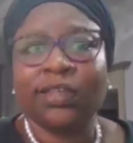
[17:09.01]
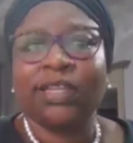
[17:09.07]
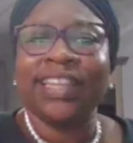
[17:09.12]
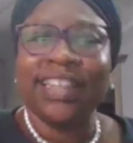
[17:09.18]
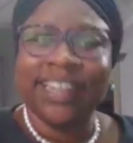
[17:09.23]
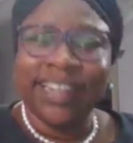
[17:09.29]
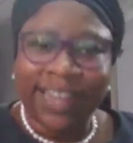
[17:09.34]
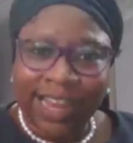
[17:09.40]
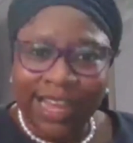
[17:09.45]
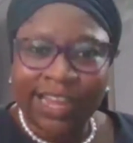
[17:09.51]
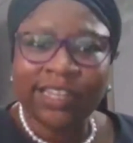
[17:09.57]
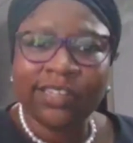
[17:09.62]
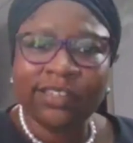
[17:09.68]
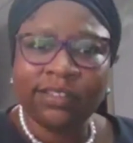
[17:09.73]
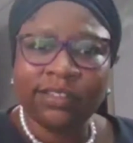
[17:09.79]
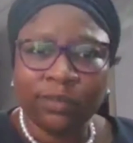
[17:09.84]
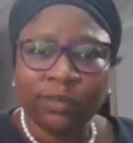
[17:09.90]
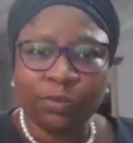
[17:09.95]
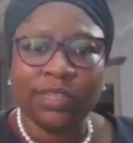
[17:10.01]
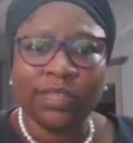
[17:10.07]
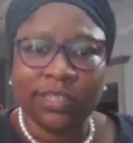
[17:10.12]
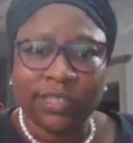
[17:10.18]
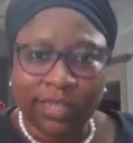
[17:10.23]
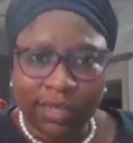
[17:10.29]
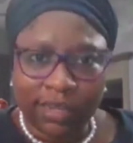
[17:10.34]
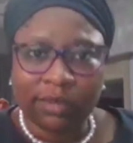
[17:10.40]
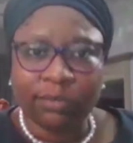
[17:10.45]
in line with
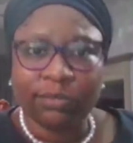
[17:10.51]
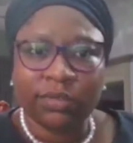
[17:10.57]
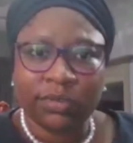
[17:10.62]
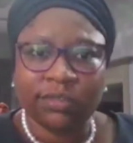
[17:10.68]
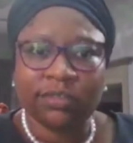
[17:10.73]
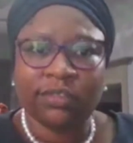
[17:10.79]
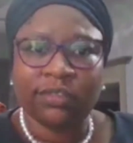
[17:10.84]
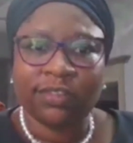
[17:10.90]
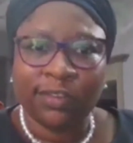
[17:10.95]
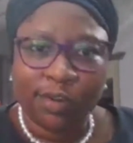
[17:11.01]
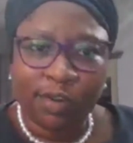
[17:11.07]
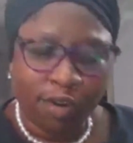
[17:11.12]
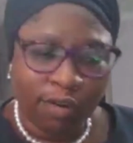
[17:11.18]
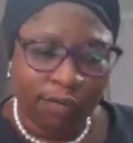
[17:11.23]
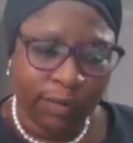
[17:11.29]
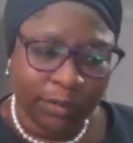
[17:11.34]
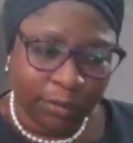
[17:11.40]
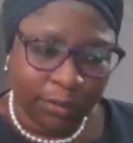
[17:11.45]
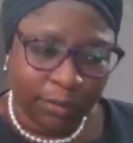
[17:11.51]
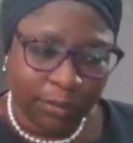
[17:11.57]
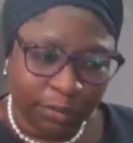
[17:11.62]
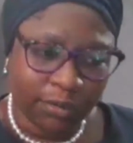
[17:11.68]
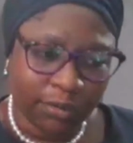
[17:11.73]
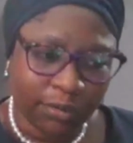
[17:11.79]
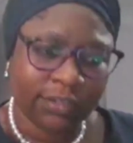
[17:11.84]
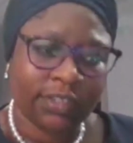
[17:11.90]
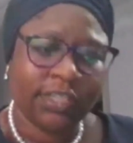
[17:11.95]
the terms of the
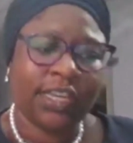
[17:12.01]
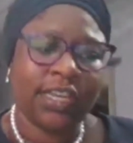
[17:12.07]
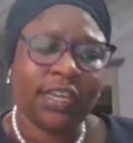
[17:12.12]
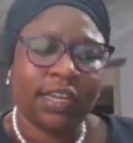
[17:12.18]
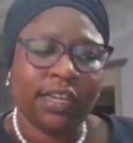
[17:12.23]
trust.